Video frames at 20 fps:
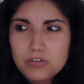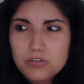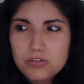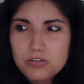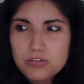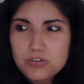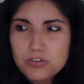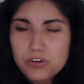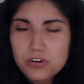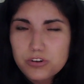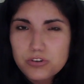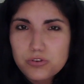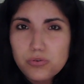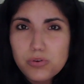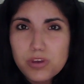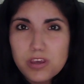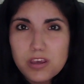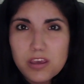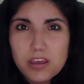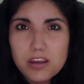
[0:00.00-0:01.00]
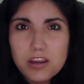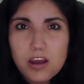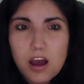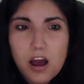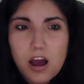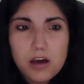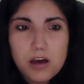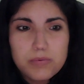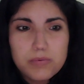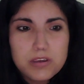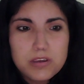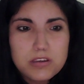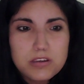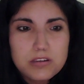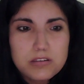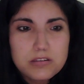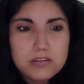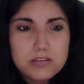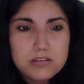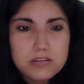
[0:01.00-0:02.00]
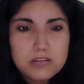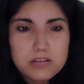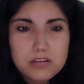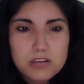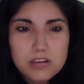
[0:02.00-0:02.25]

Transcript: start doing, any hobbies.